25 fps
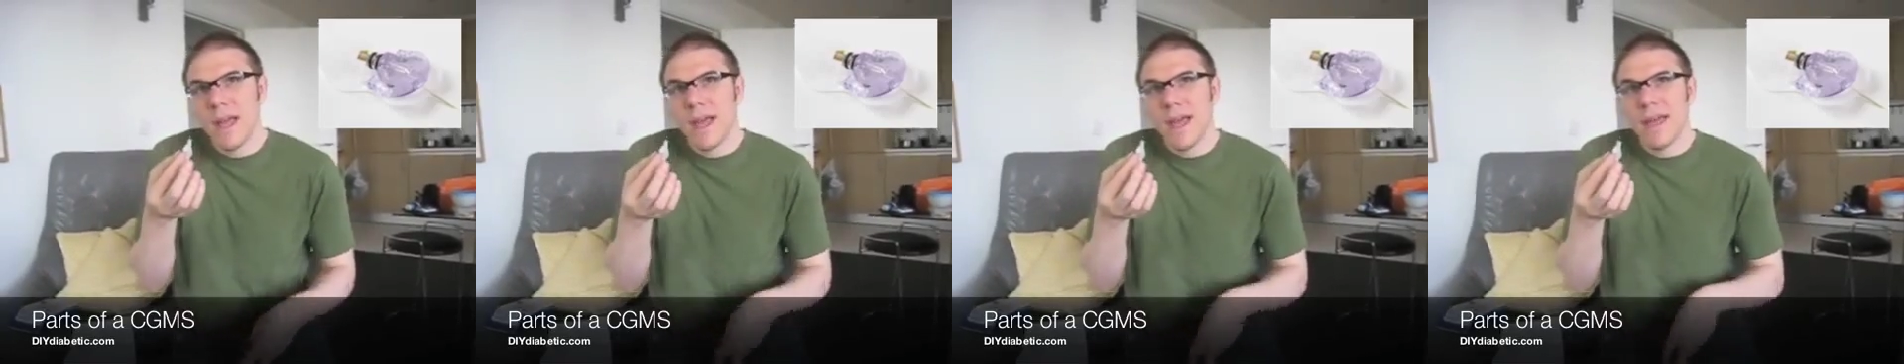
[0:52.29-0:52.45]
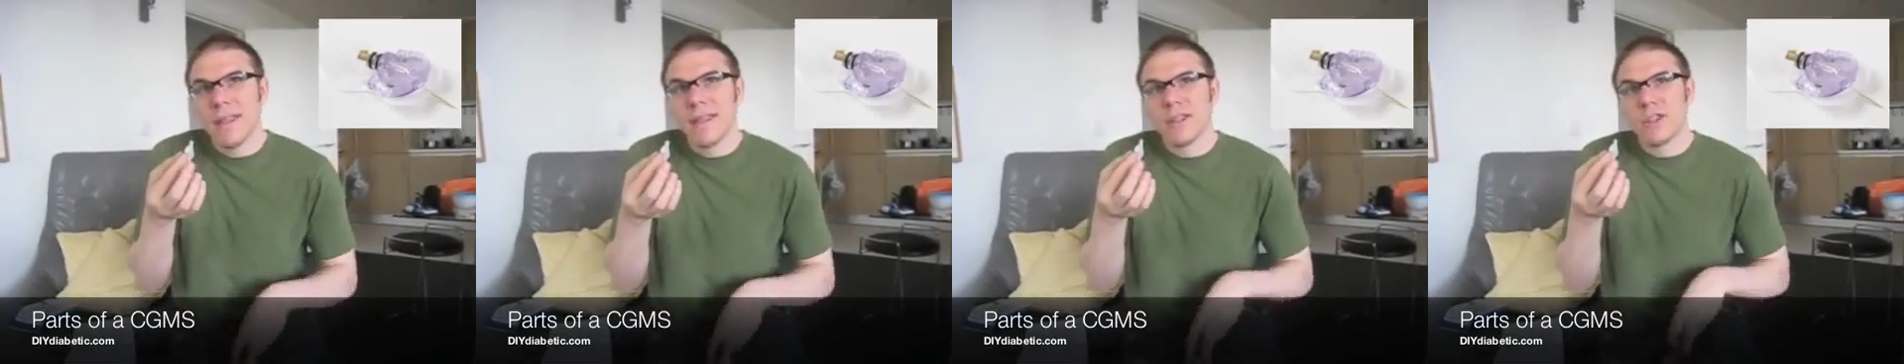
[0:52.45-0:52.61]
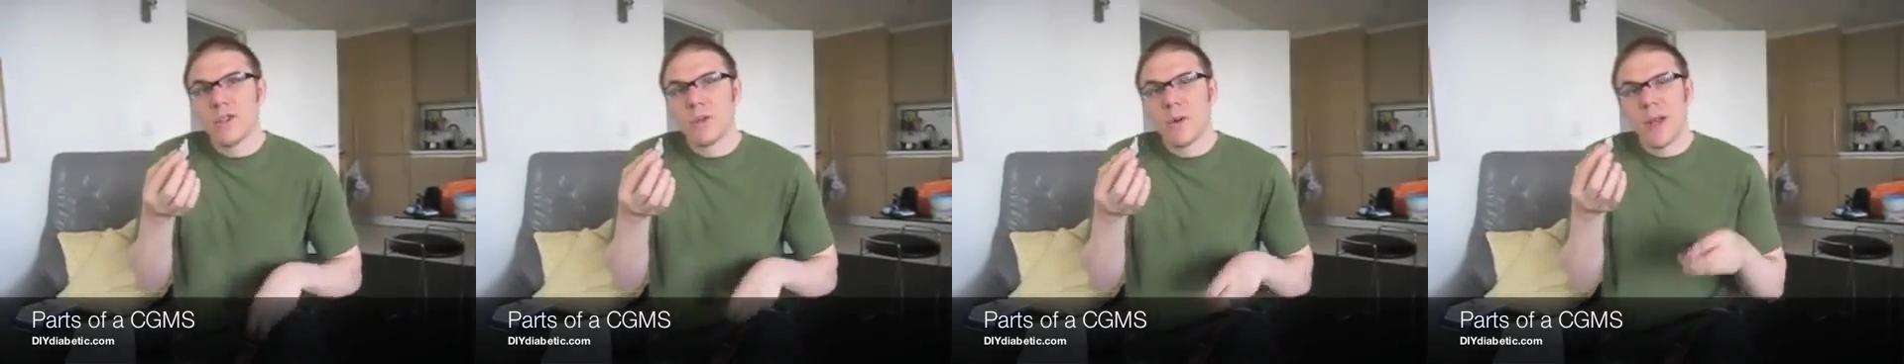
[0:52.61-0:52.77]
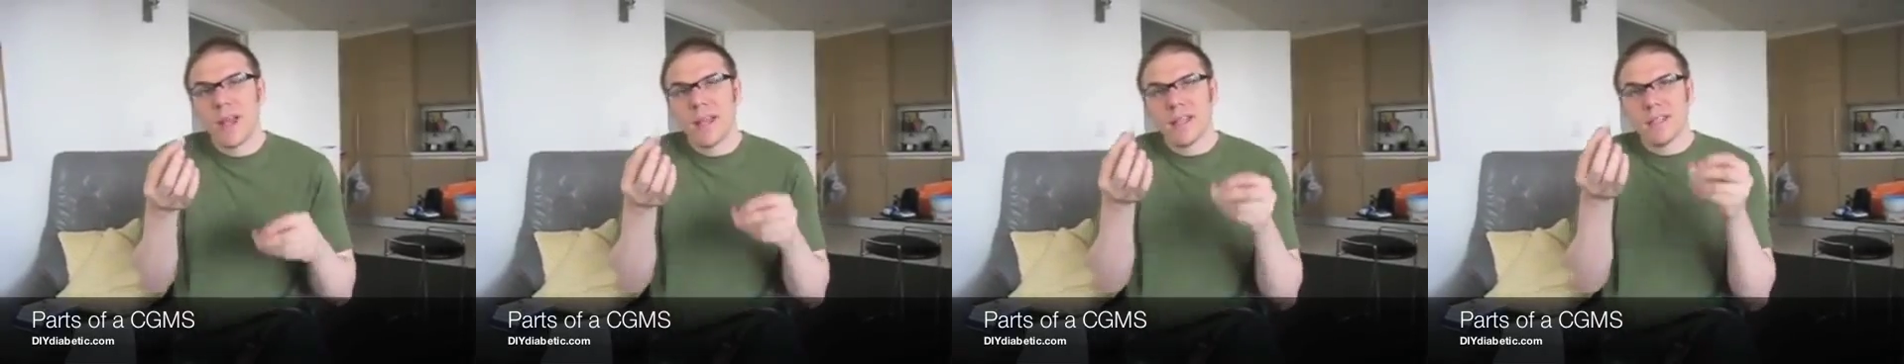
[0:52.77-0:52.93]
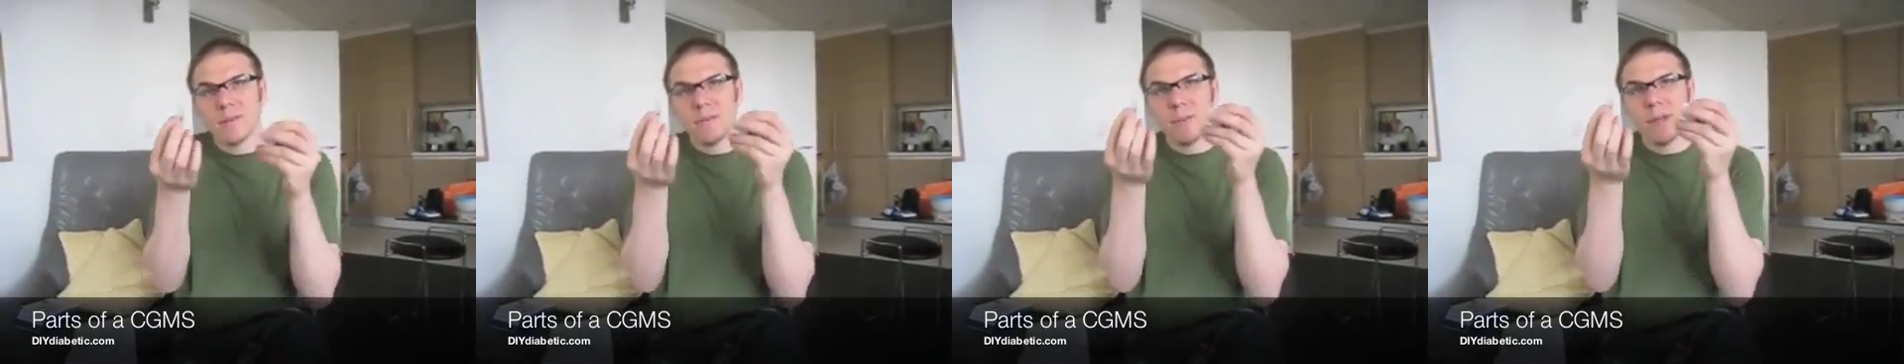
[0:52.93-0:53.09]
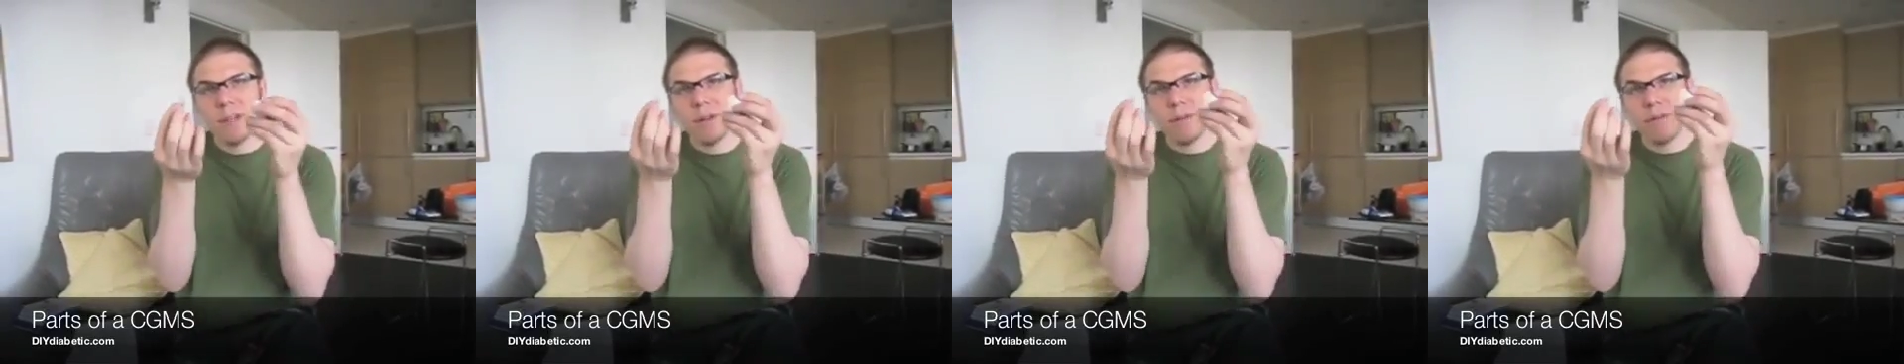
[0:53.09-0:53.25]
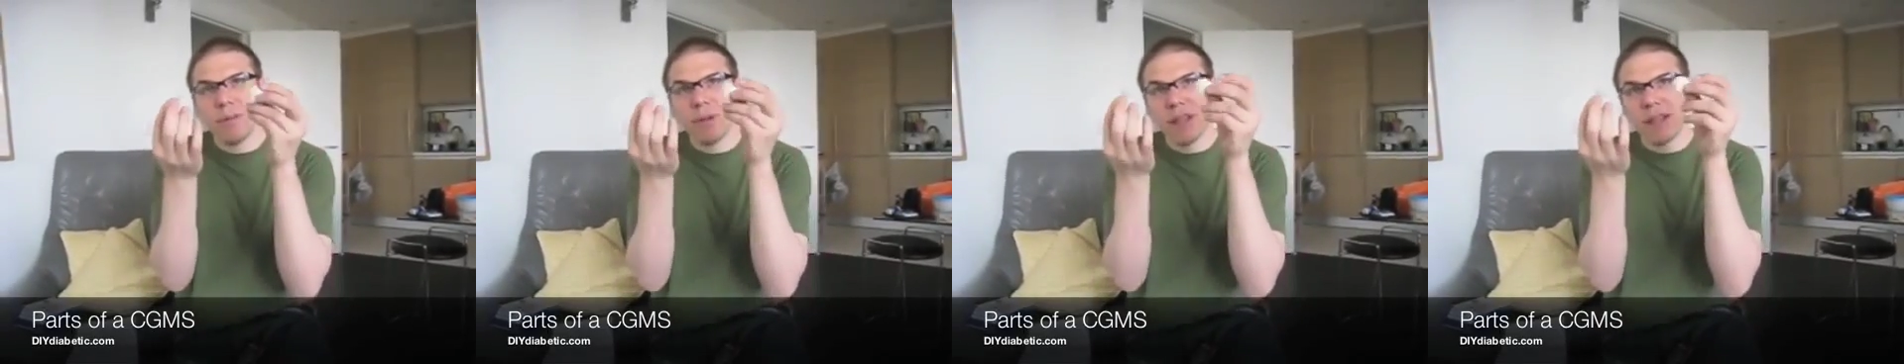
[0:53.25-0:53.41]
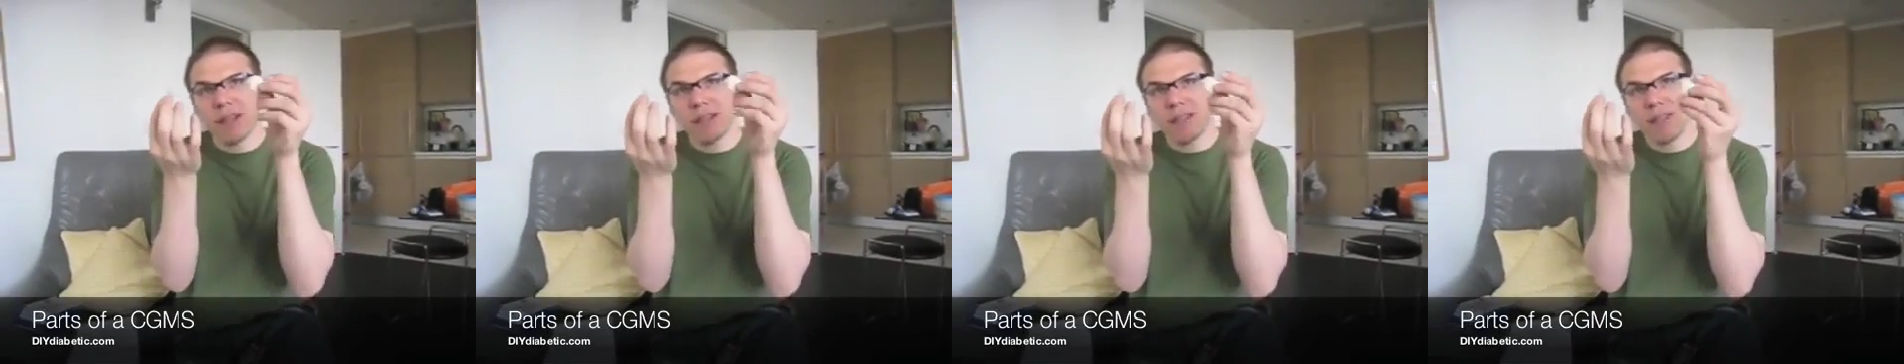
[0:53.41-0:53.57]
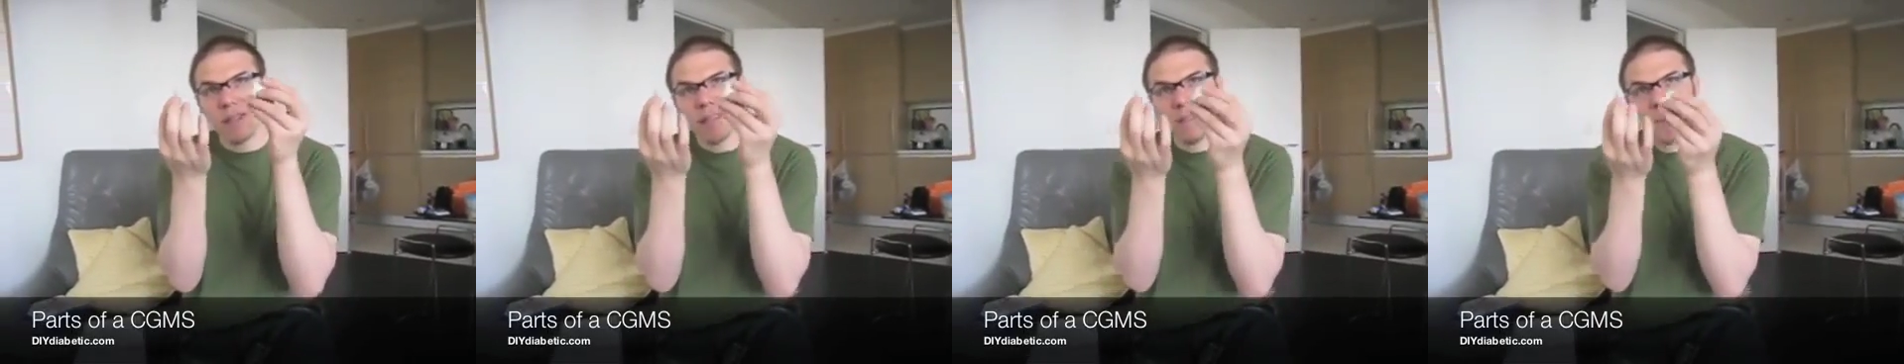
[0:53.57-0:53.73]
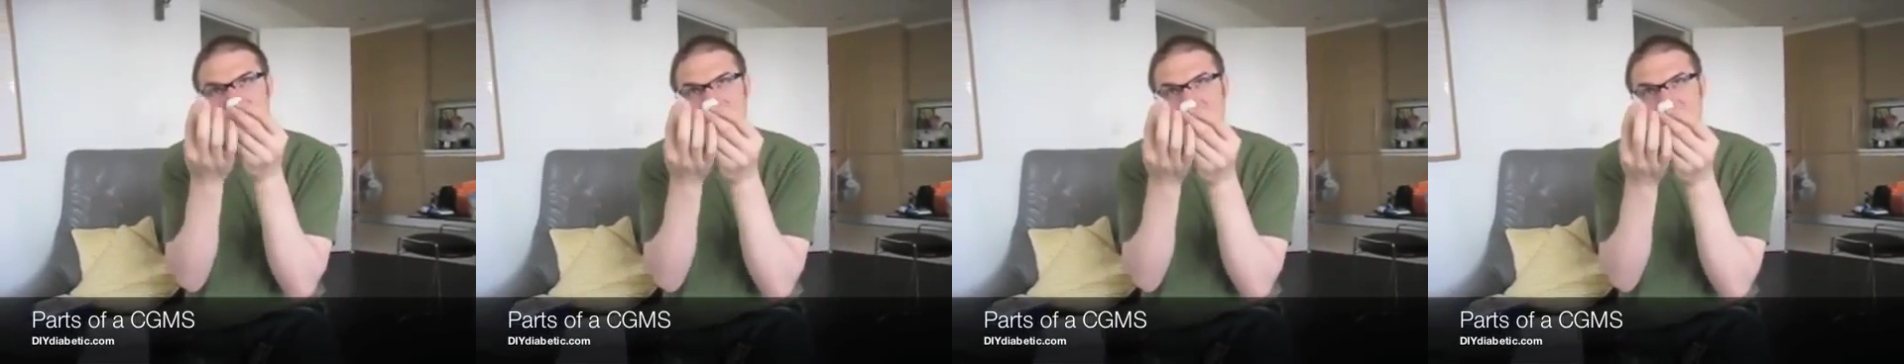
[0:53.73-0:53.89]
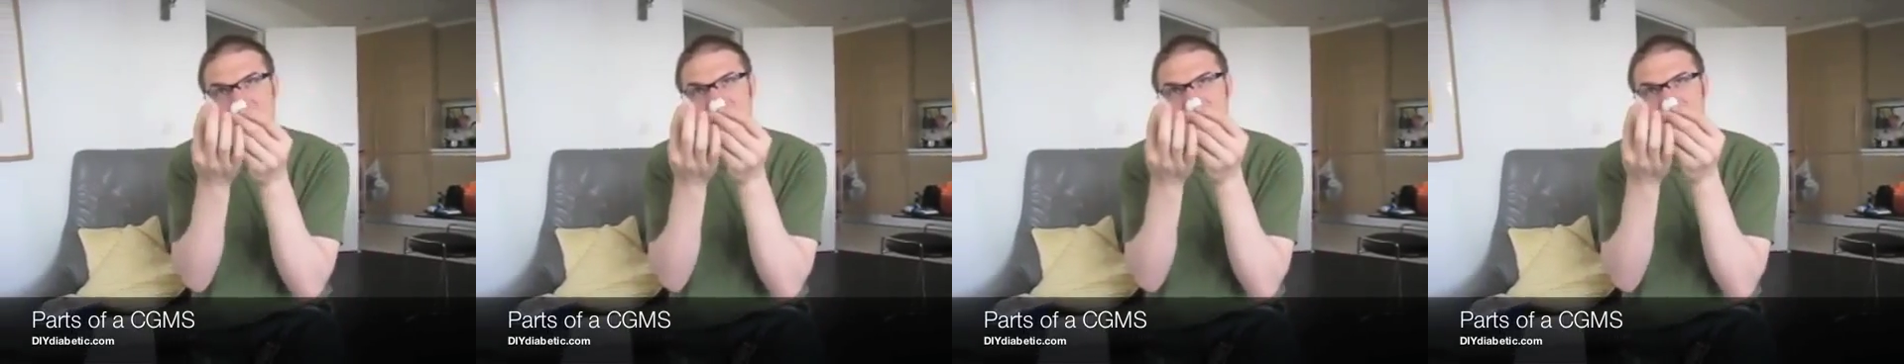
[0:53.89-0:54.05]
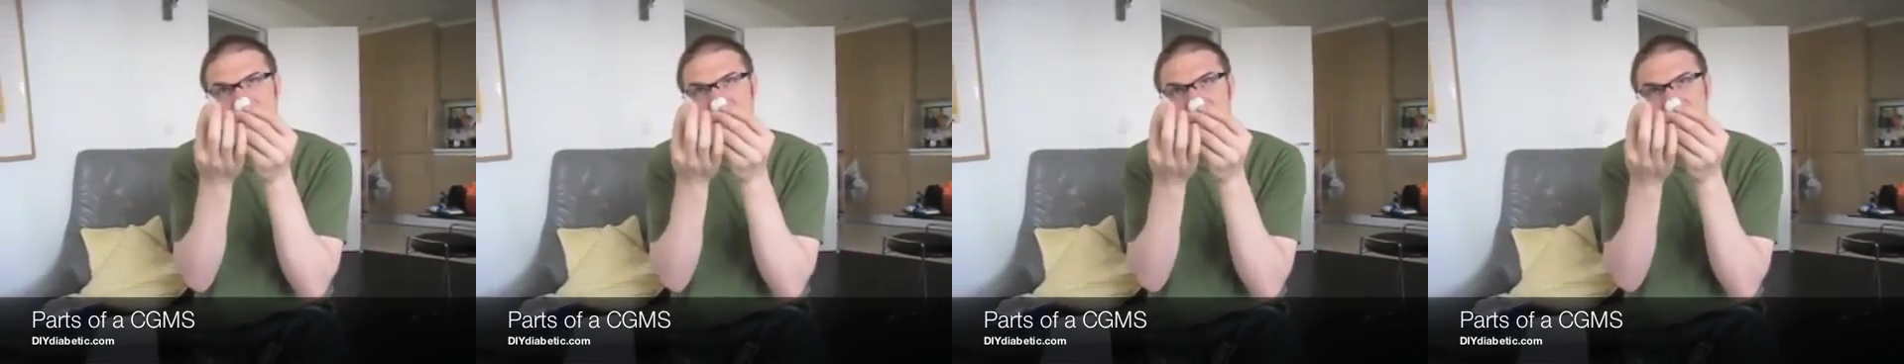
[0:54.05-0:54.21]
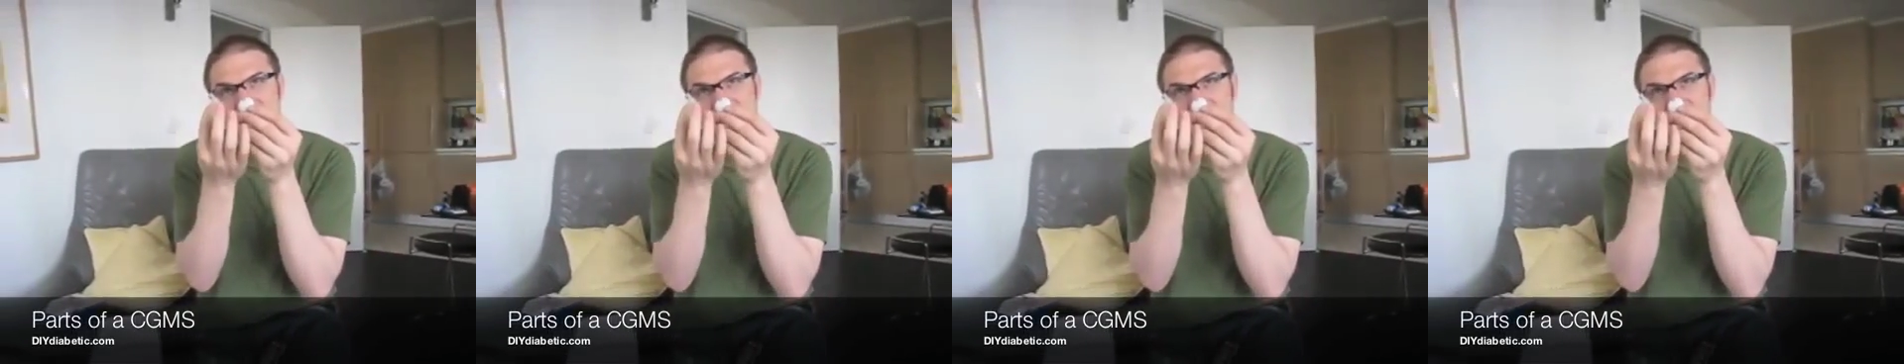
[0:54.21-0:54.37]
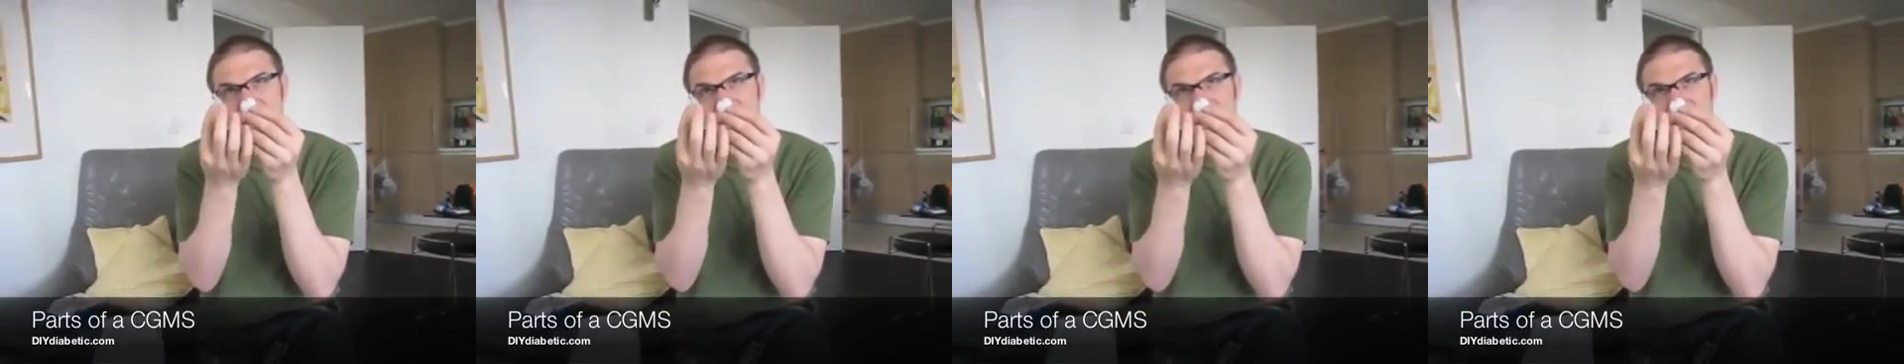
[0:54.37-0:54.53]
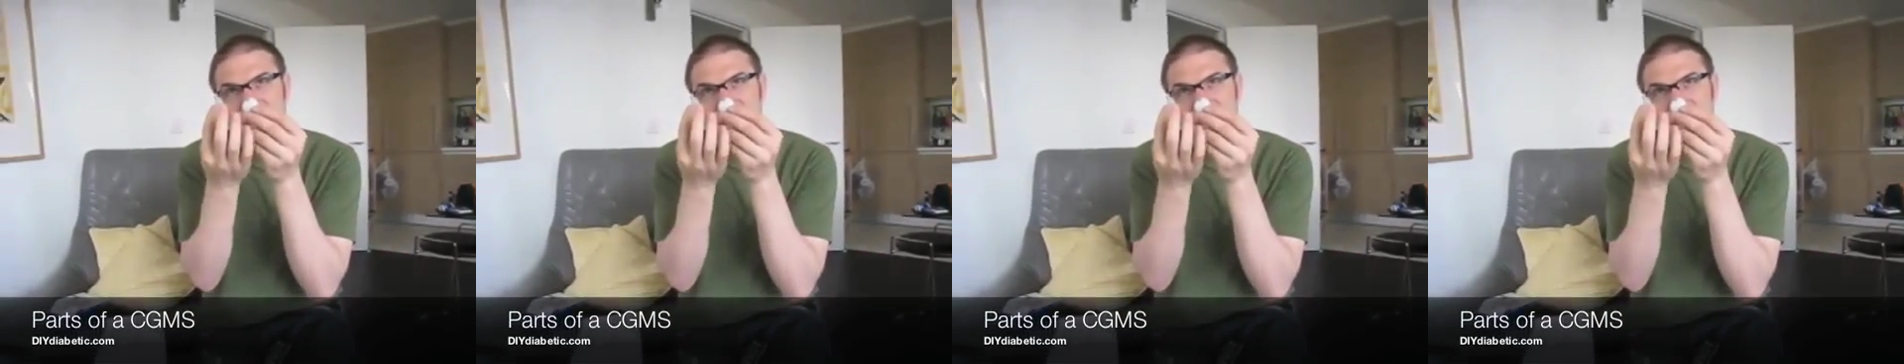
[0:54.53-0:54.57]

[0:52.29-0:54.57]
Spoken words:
And the transmitter plugs into this.